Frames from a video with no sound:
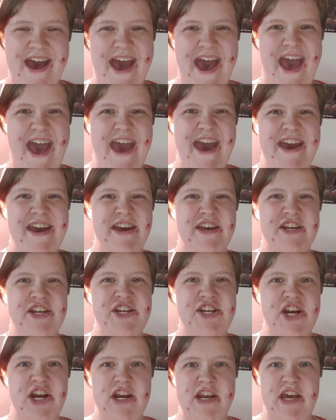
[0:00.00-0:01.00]
Hey, it's
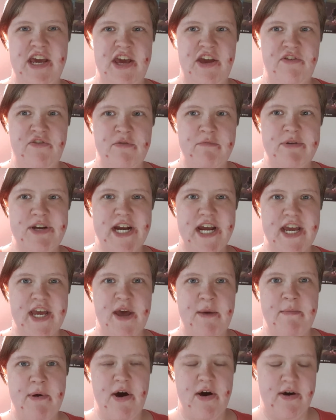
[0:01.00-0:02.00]
Jen here from
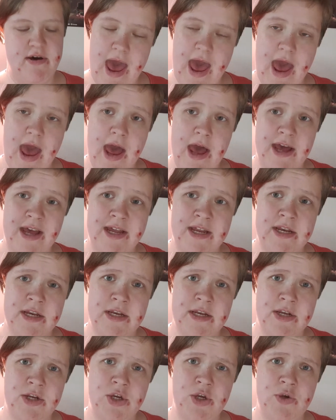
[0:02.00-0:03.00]
JMArts,
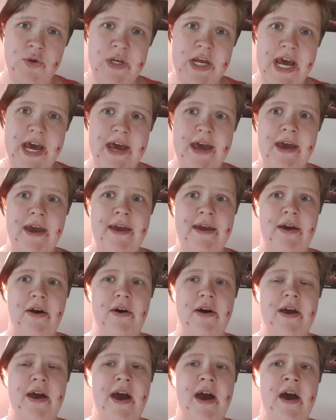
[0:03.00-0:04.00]
and today
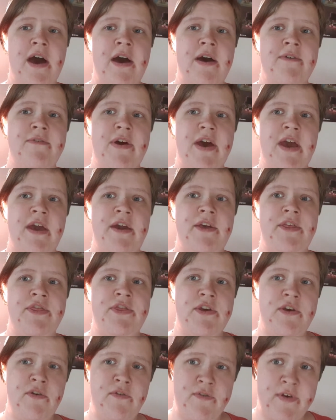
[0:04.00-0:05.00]
I have a
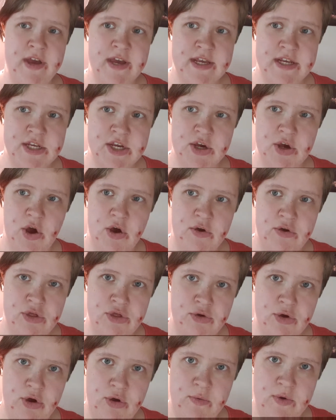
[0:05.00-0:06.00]
few things to go
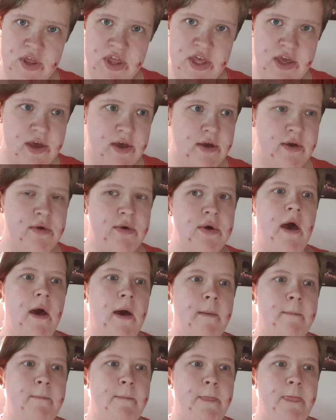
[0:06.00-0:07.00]
through with you.
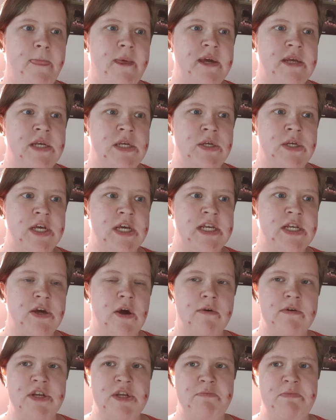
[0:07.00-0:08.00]
This is
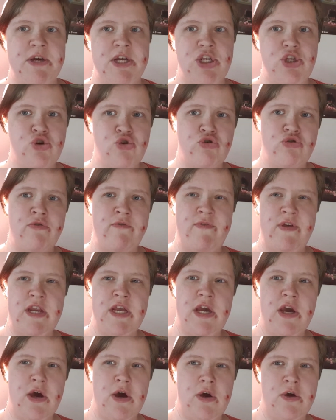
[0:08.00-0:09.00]
going to be a tour
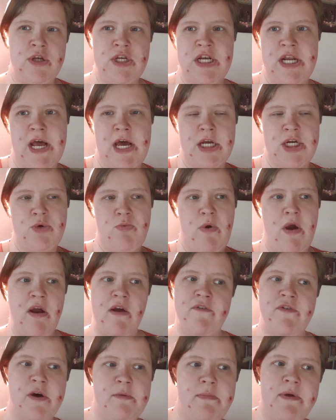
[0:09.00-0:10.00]
video slash where
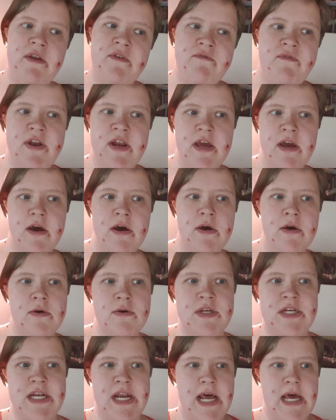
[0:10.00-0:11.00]
have I been
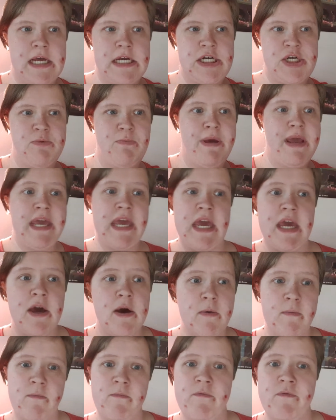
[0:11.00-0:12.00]
video slash making
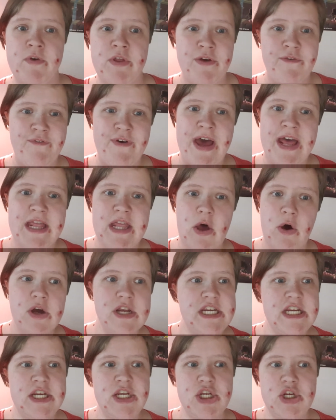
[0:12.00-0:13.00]
up for the fact that
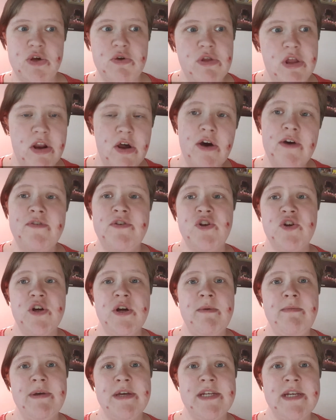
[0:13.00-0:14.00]
I didn't do the live
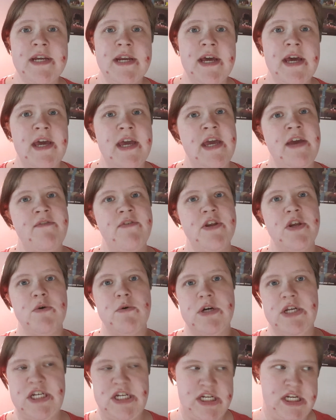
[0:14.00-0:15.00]
stream yesterday, even
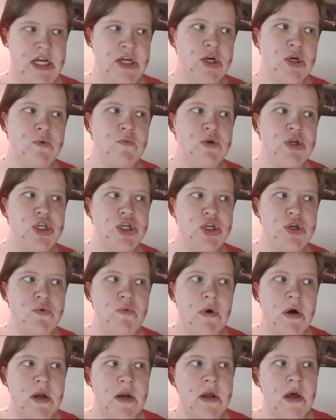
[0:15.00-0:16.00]
though I said I would
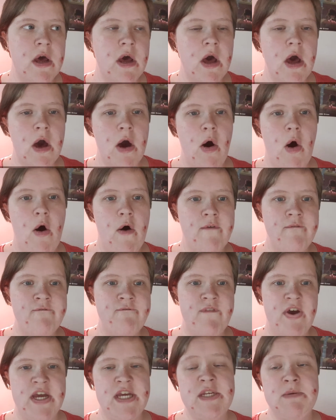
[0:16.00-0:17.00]
do one
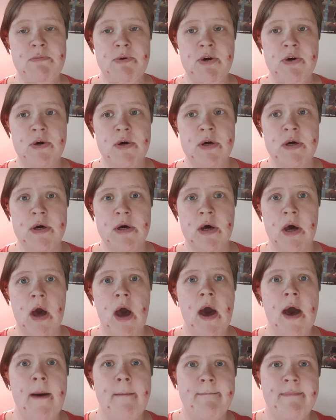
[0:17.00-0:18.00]
on Facebook.
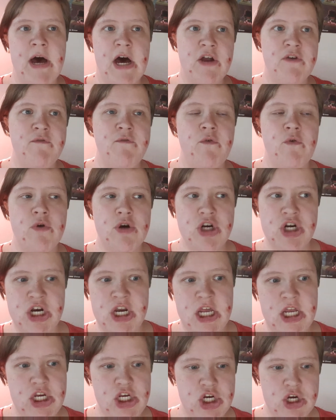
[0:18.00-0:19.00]
But
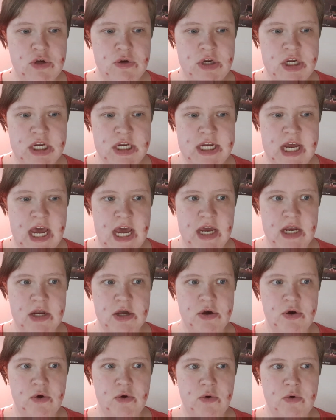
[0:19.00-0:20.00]
unfortunately, due to
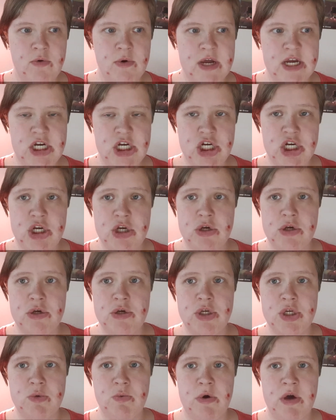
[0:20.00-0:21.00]
technical
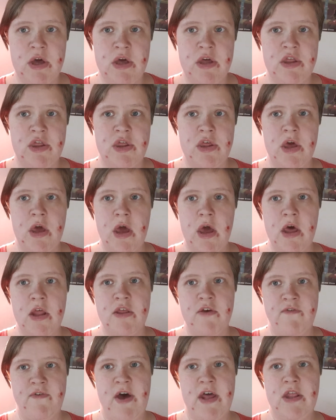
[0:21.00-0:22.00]
issues with
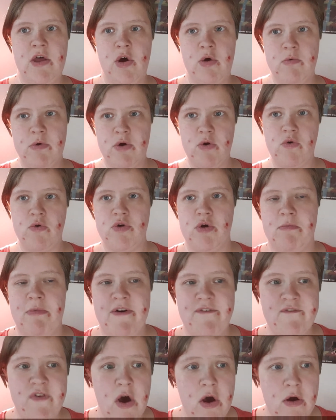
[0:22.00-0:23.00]
the fact that I record on
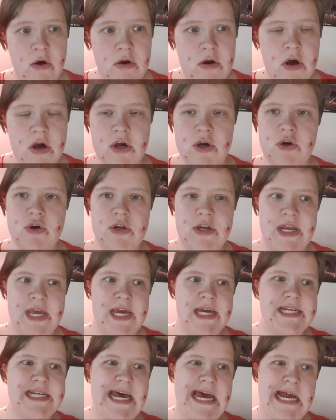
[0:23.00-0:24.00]
my phone, I couldn't
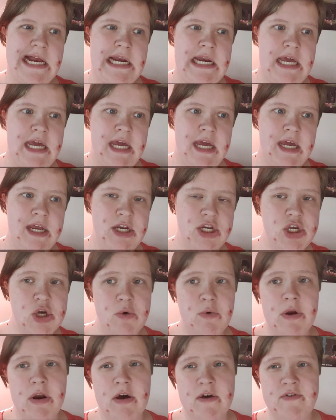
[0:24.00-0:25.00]
exactly
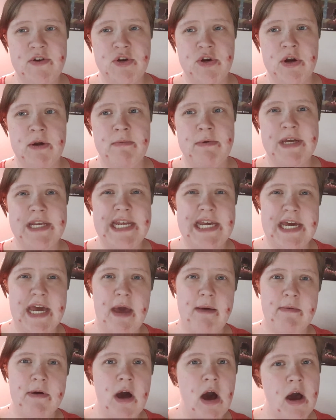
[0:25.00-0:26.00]
do a live stream because it
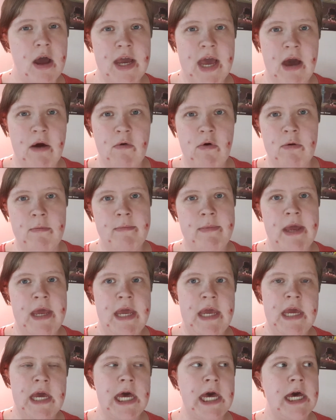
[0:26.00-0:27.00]
kept cutting out on
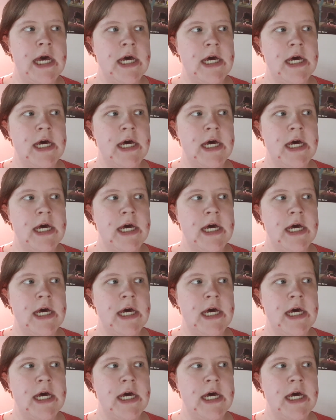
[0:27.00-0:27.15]
me.